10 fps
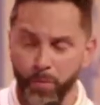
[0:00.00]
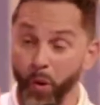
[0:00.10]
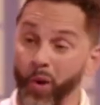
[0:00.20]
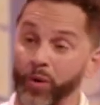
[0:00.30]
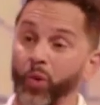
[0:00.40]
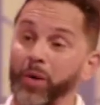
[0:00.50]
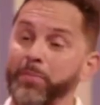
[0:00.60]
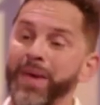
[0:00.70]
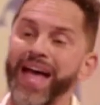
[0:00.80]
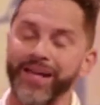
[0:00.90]
But when we're
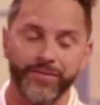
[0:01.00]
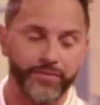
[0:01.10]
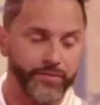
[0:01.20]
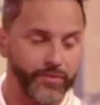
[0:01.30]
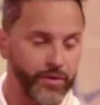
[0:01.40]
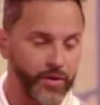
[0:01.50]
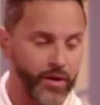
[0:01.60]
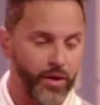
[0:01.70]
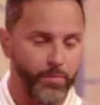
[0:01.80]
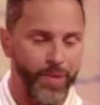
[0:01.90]
met
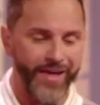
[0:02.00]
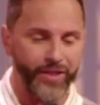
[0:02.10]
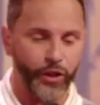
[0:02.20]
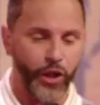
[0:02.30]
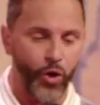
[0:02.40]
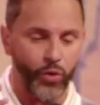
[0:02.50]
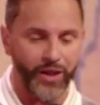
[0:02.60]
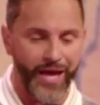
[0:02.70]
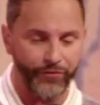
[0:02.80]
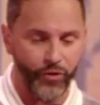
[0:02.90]
by the low
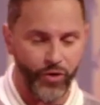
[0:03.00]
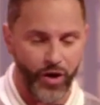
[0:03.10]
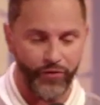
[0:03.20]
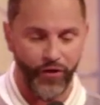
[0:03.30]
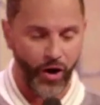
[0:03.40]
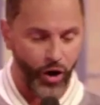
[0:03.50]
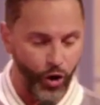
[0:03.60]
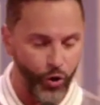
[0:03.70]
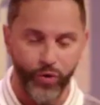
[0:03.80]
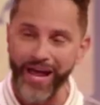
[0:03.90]
level of our
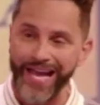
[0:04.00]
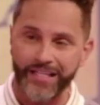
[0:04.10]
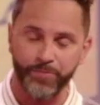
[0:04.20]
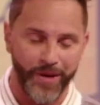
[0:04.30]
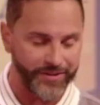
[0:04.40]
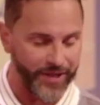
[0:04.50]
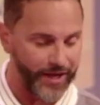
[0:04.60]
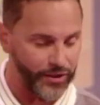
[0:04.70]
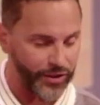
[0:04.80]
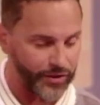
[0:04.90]
own
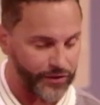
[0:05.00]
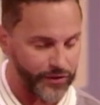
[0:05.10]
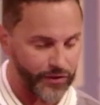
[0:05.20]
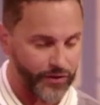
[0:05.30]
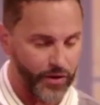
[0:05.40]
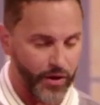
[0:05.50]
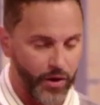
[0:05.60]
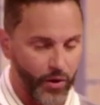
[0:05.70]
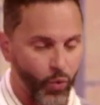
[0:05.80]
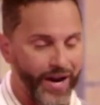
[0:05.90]
expectations,
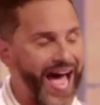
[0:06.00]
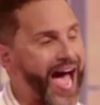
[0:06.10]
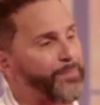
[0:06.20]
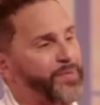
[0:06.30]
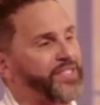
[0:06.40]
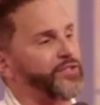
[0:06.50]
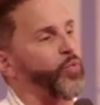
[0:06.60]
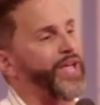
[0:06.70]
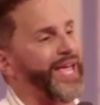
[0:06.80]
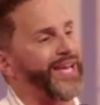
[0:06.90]
what happens is
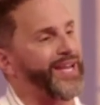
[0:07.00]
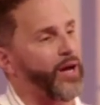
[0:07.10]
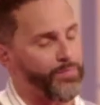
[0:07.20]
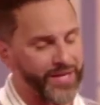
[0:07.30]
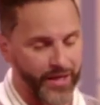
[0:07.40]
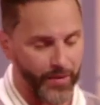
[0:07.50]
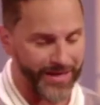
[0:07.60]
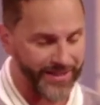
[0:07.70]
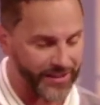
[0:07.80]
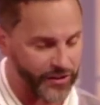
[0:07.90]
we end up
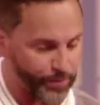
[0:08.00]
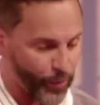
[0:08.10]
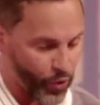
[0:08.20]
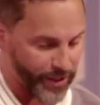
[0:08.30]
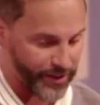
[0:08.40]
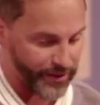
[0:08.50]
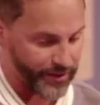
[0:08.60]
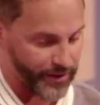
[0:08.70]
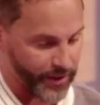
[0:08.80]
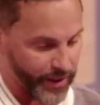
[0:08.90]
becoming disappointed